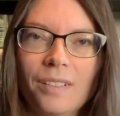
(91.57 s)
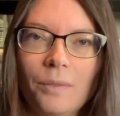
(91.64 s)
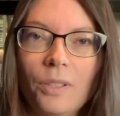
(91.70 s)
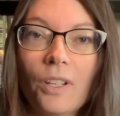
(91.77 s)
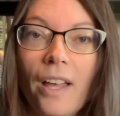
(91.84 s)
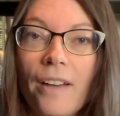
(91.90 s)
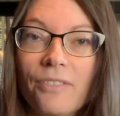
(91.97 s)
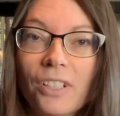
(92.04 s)

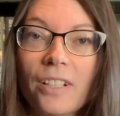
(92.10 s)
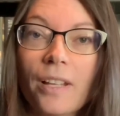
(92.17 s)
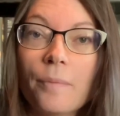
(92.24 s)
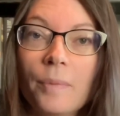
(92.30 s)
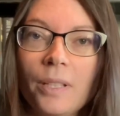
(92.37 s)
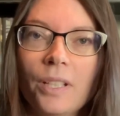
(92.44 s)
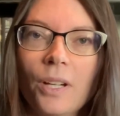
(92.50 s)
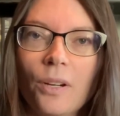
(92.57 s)
You'll have to let
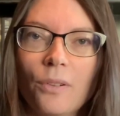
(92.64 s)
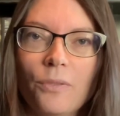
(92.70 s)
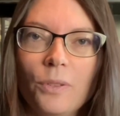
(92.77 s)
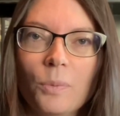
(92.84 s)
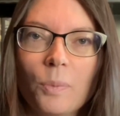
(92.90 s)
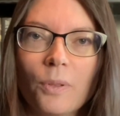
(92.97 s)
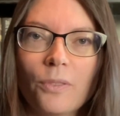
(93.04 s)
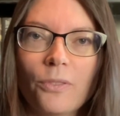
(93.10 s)
me know if
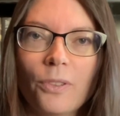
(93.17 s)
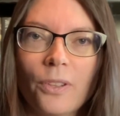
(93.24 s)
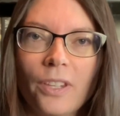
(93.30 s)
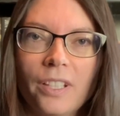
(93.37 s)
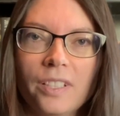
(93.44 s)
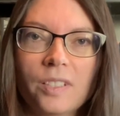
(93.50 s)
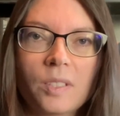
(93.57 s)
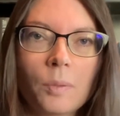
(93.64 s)
you prefer
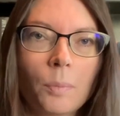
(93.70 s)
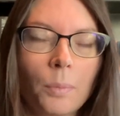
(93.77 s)
this